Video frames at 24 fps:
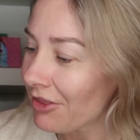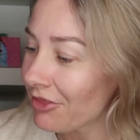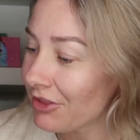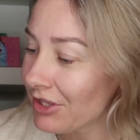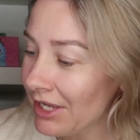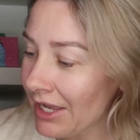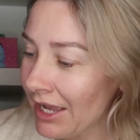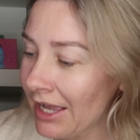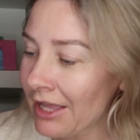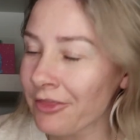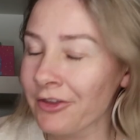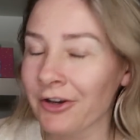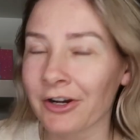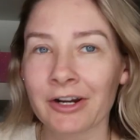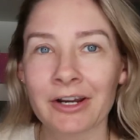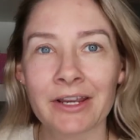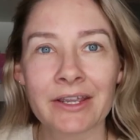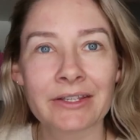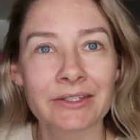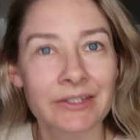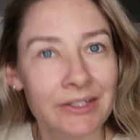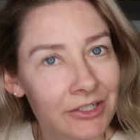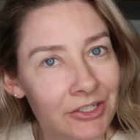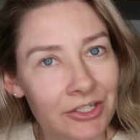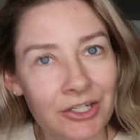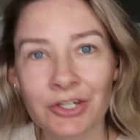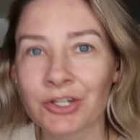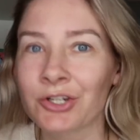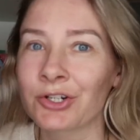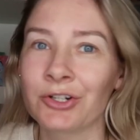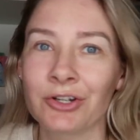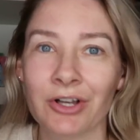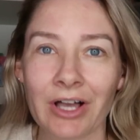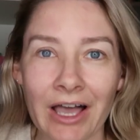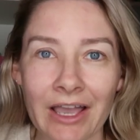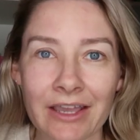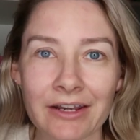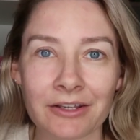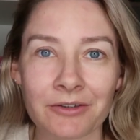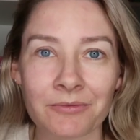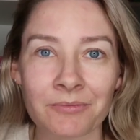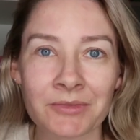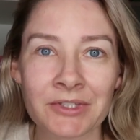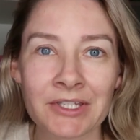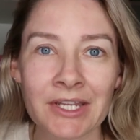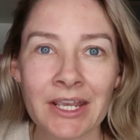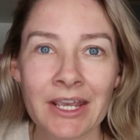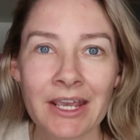The other is additional
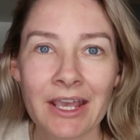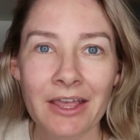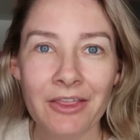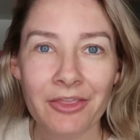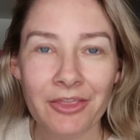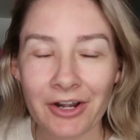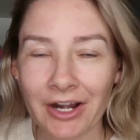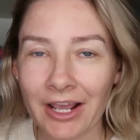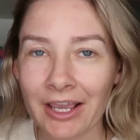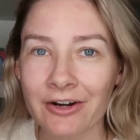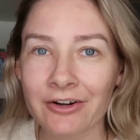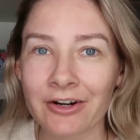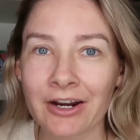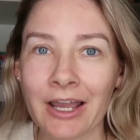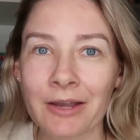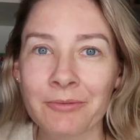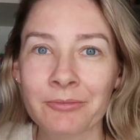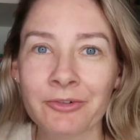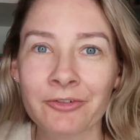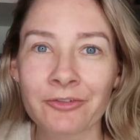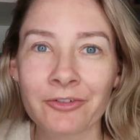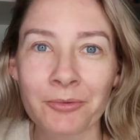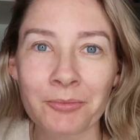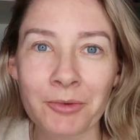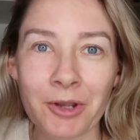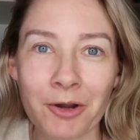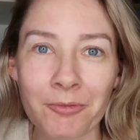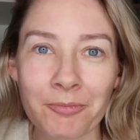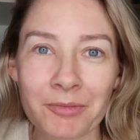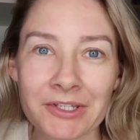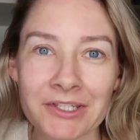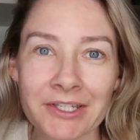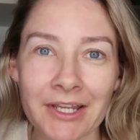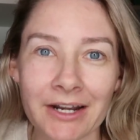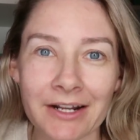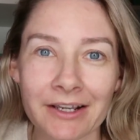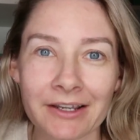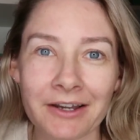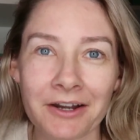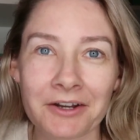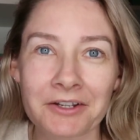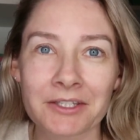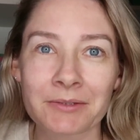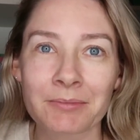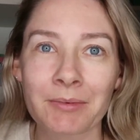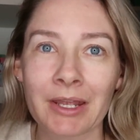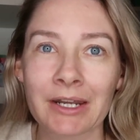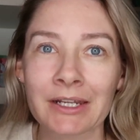items that I grabbed from Copacetic
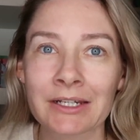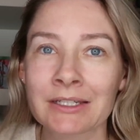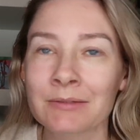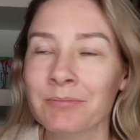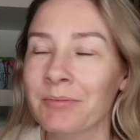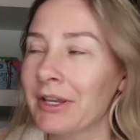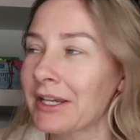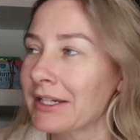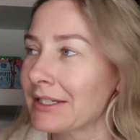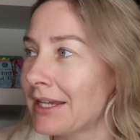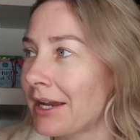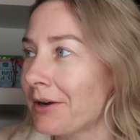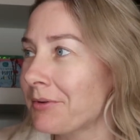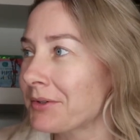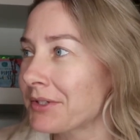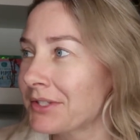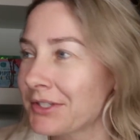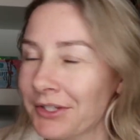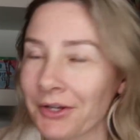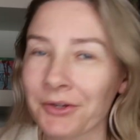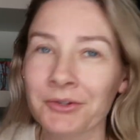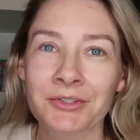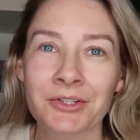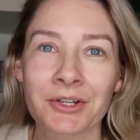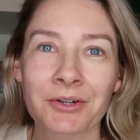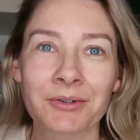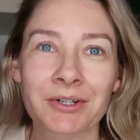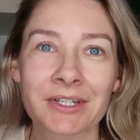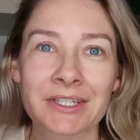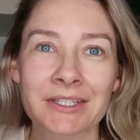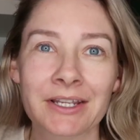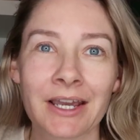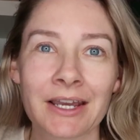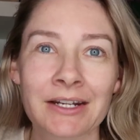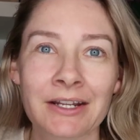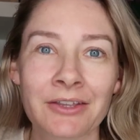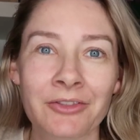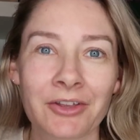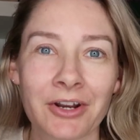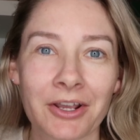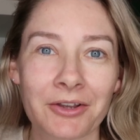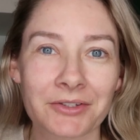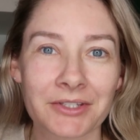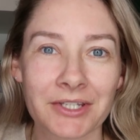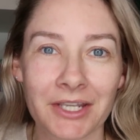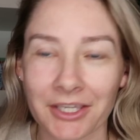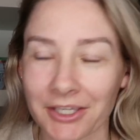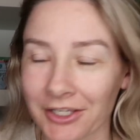Cosmetics because I was so excited that
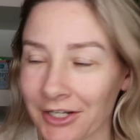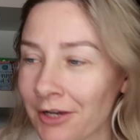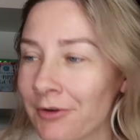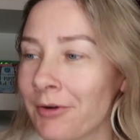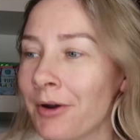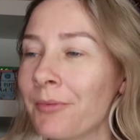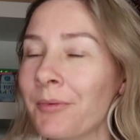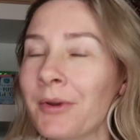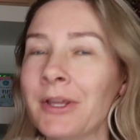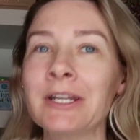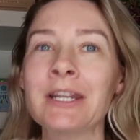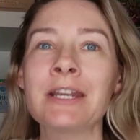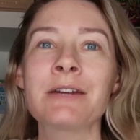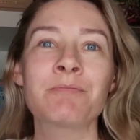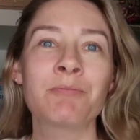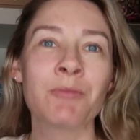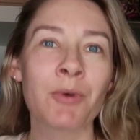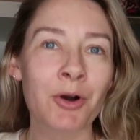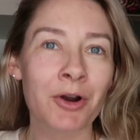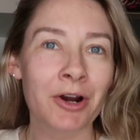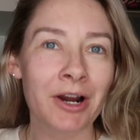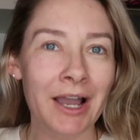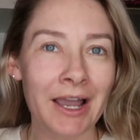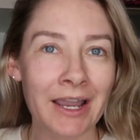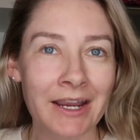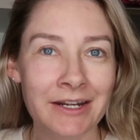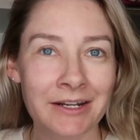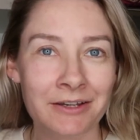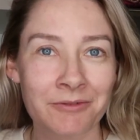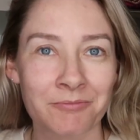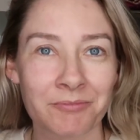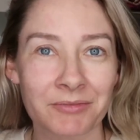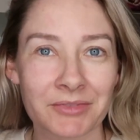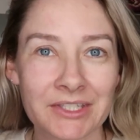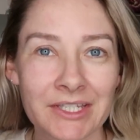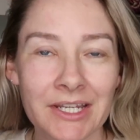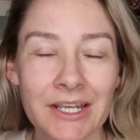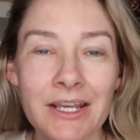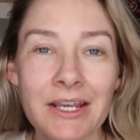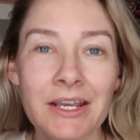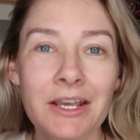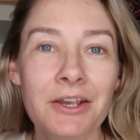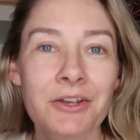I was like, you know what, we need more items.